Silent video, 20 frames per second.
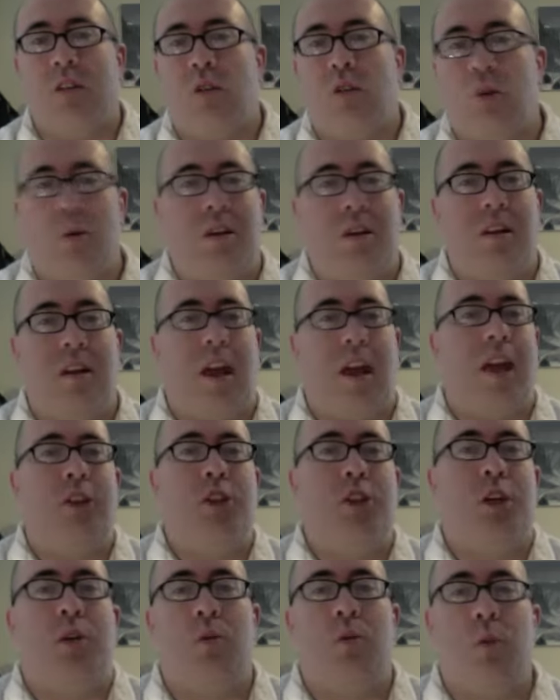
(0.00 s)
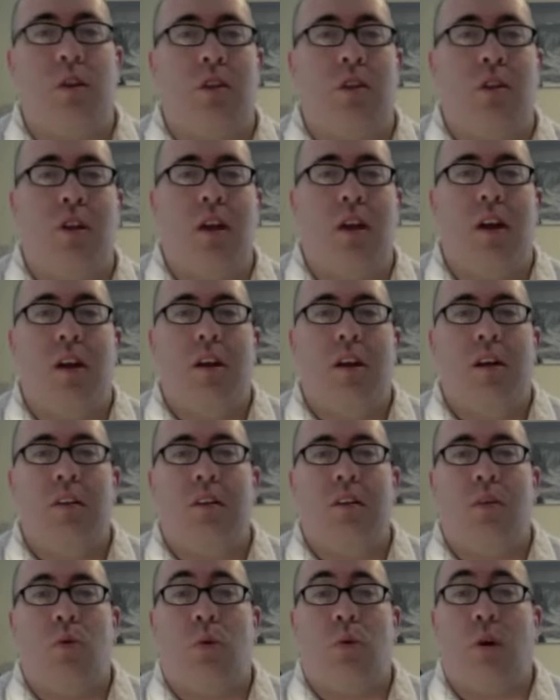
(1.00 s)
through engaging with
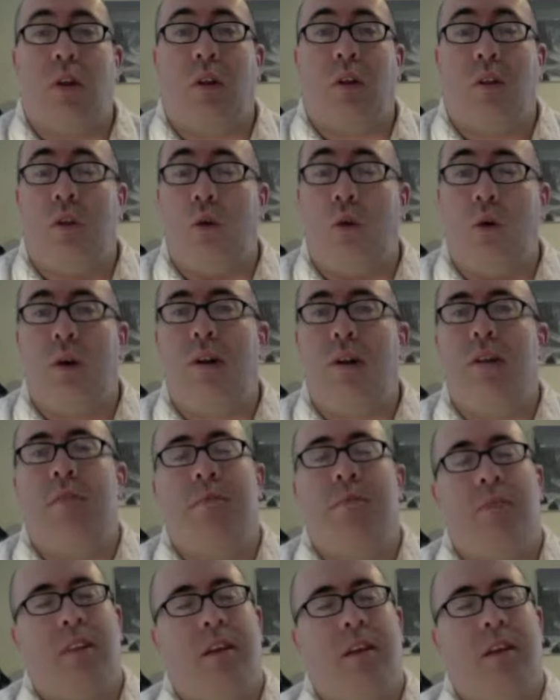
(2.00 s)
the word of the Lord,